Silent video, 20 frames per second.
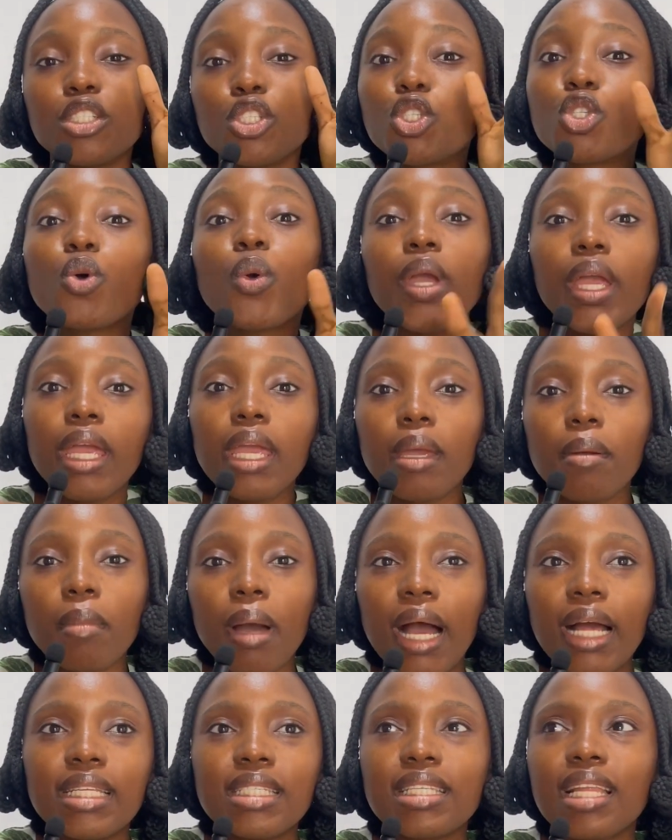to him,
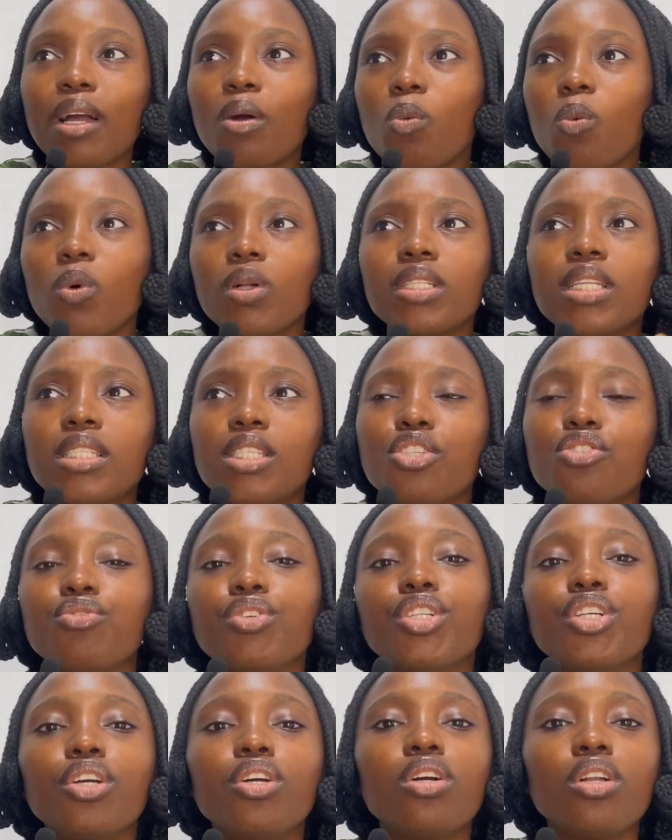and it's like, what? This is
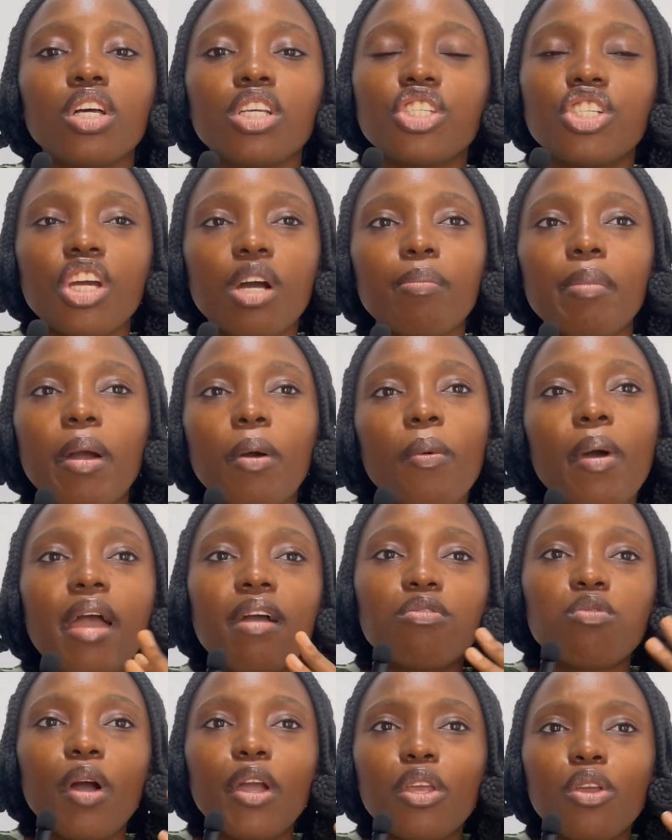ridiculous. You're my
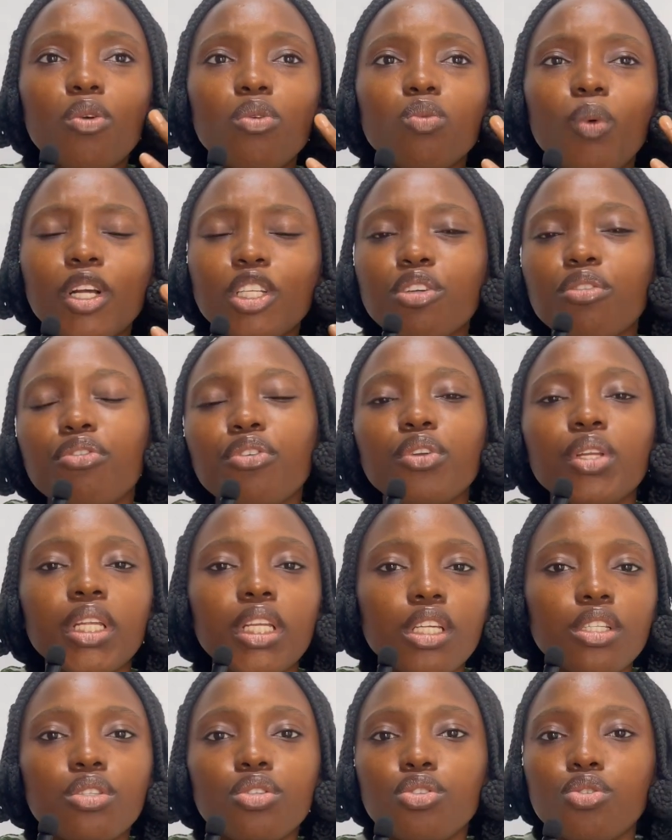wife. Why do you feel the
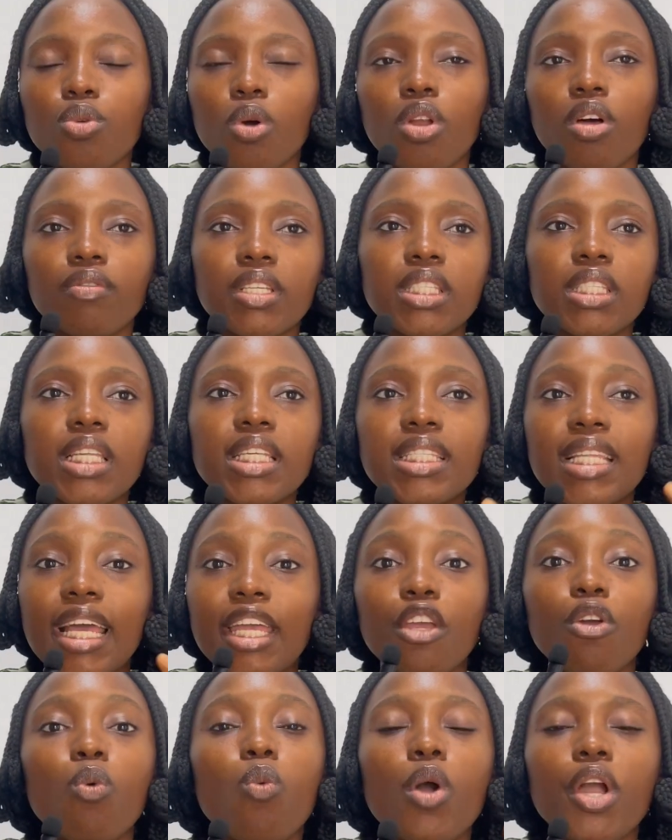need to do all of these things?
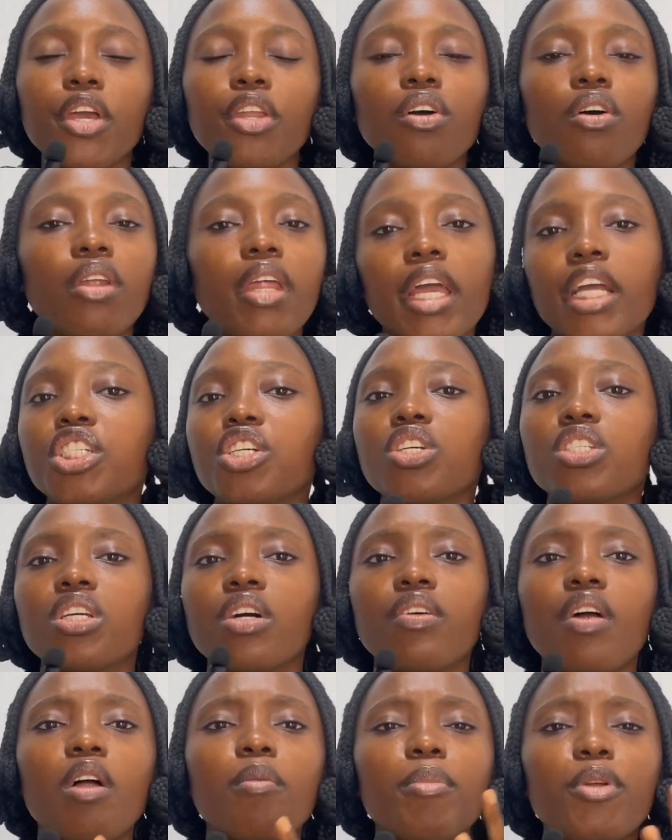Like, you're working on eggshells
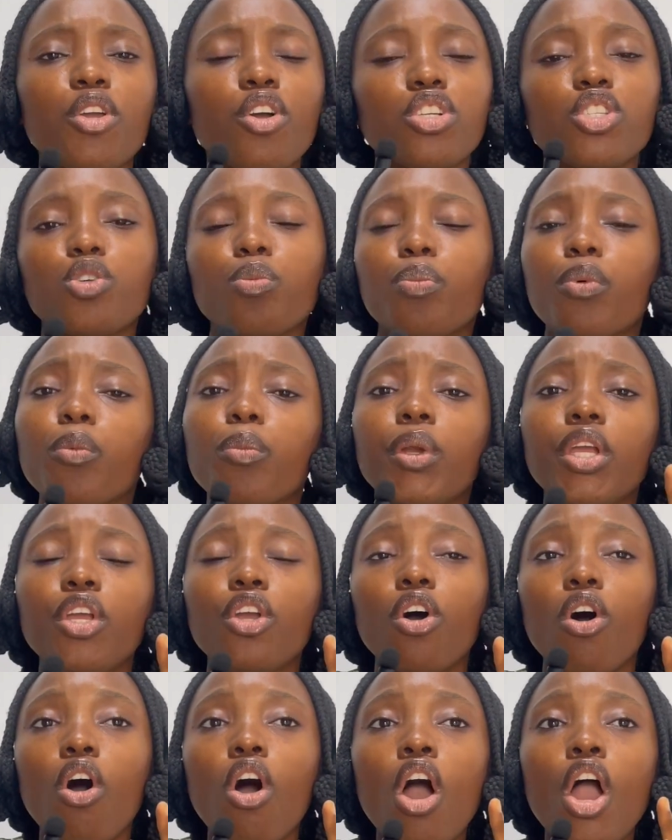around me. You're super big.
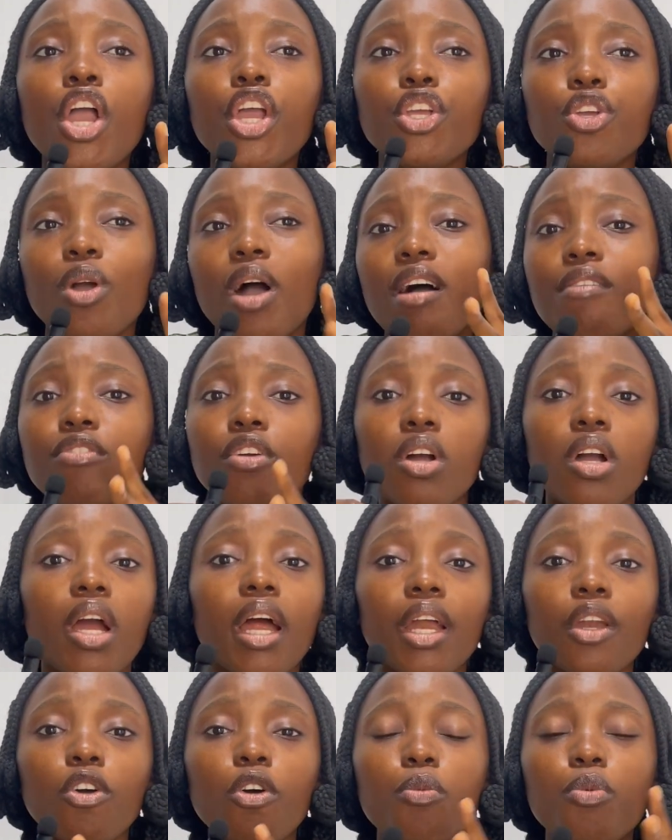You have your
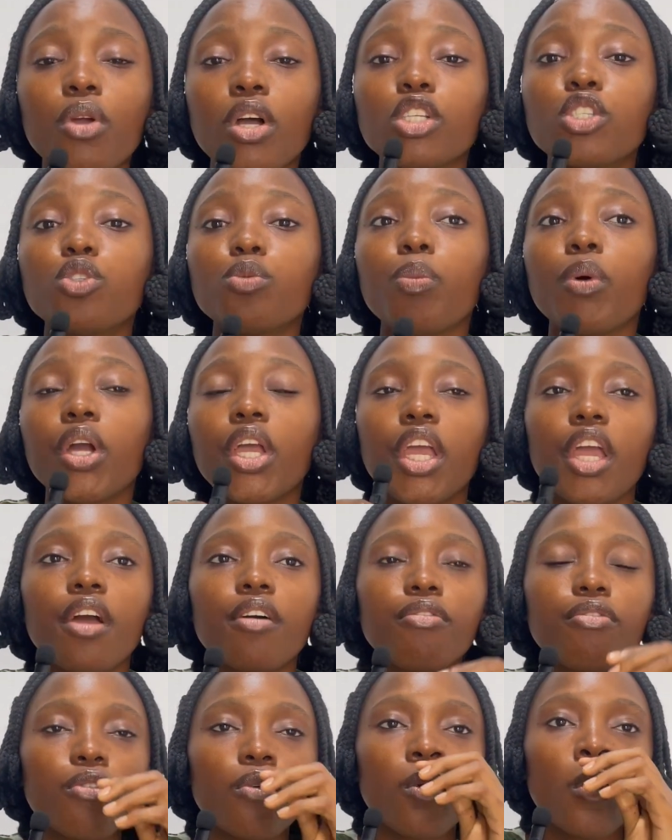guard up. You're super
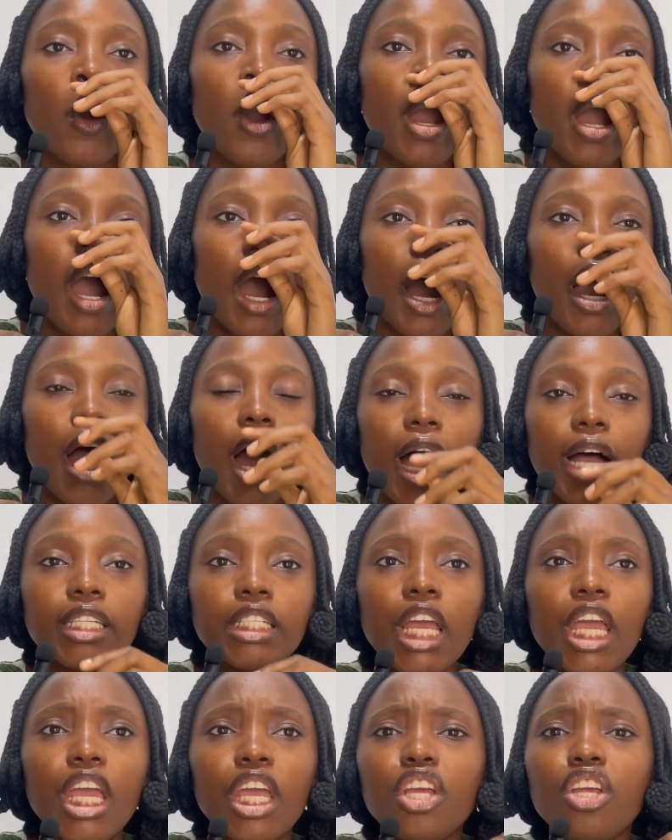careful.
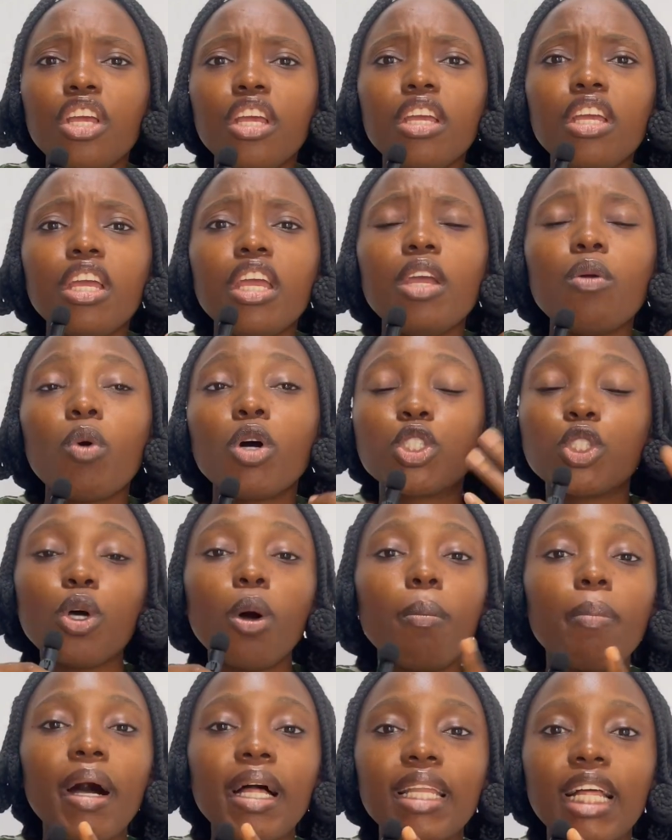And it was
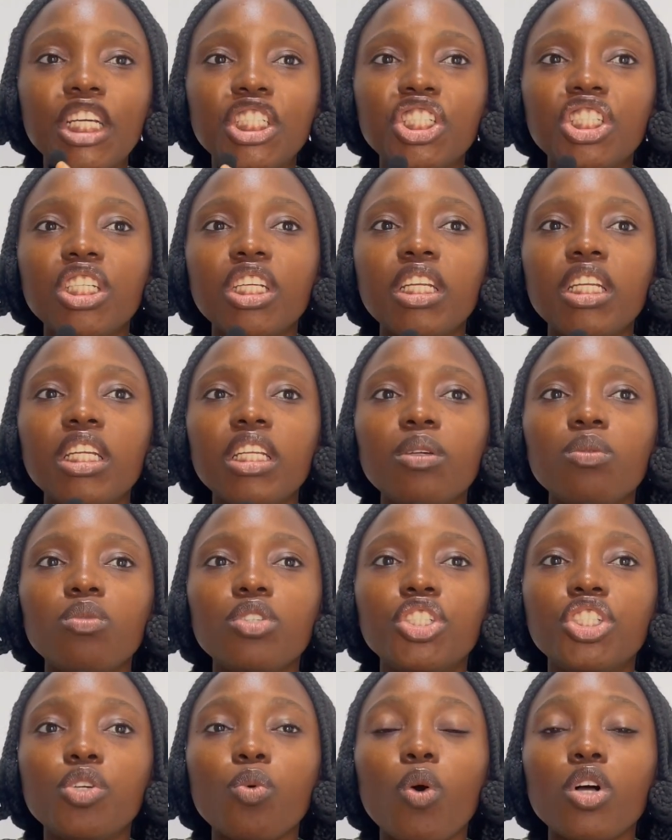so bad that
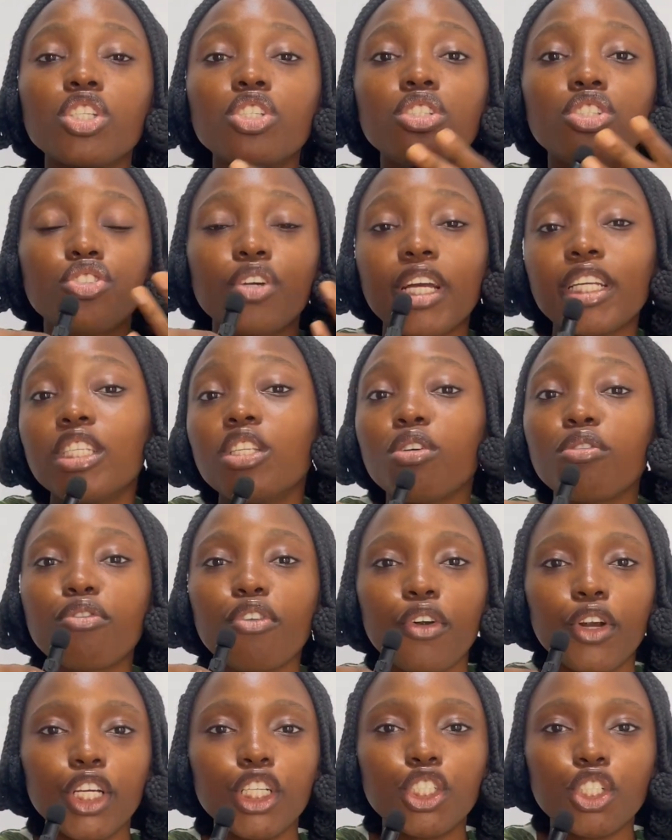she was trying to look
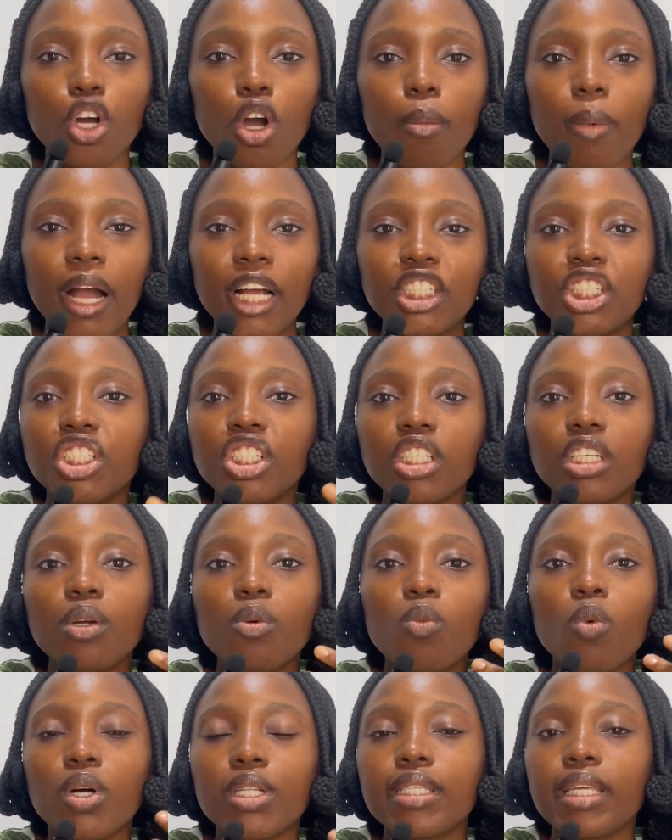for a job and she
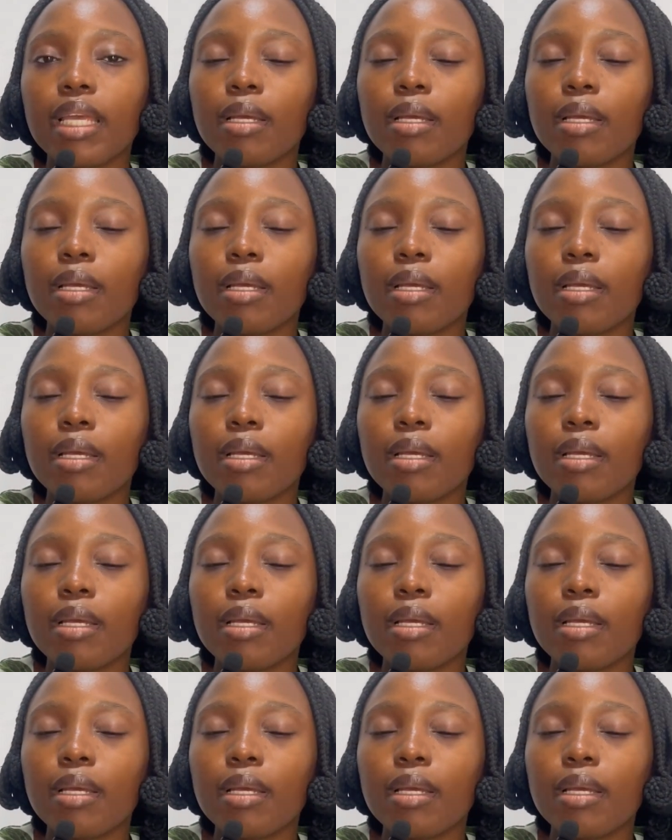didn't want